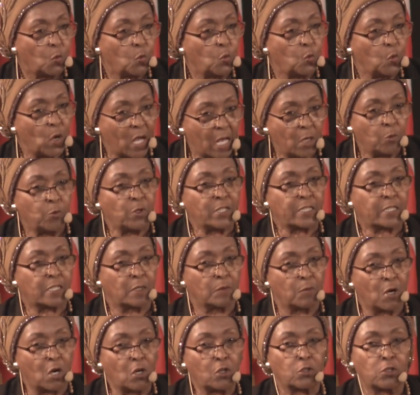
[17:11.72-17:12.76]
Where was
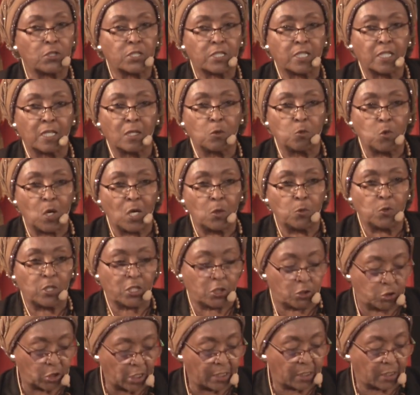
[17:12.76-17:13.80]
democracy and where was
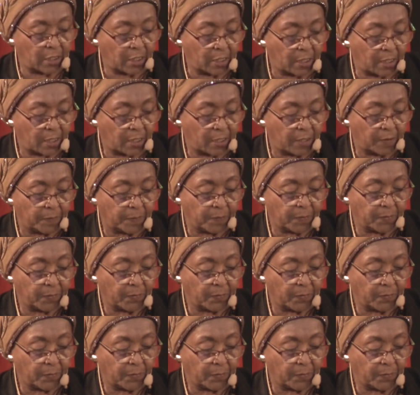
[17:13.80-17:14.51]
justice